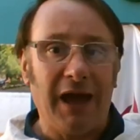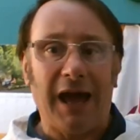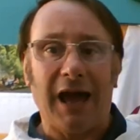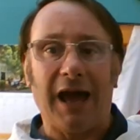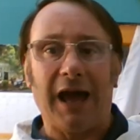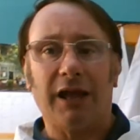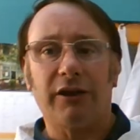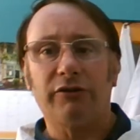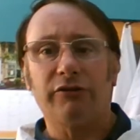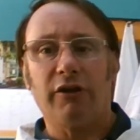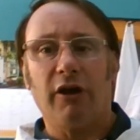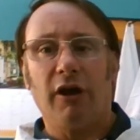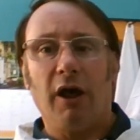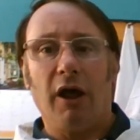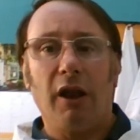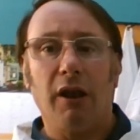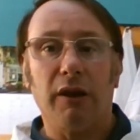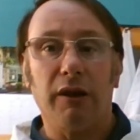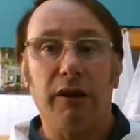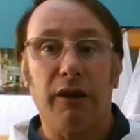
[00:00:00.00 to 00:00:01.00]
and
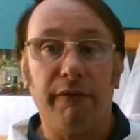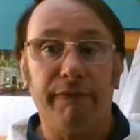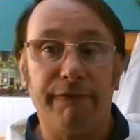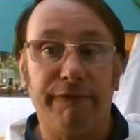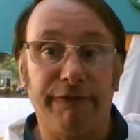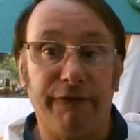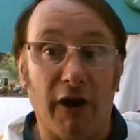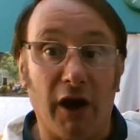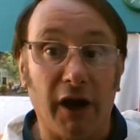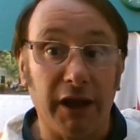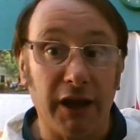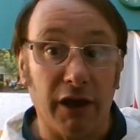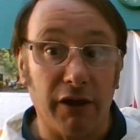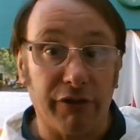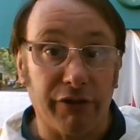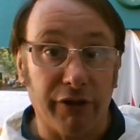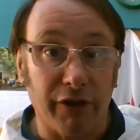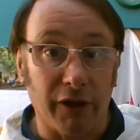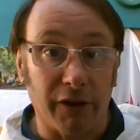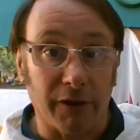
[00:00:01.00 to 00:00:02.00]

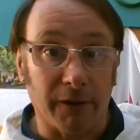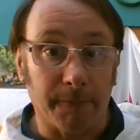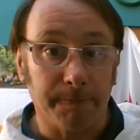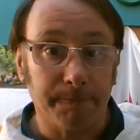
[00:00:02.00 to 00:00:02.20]
Leviathan.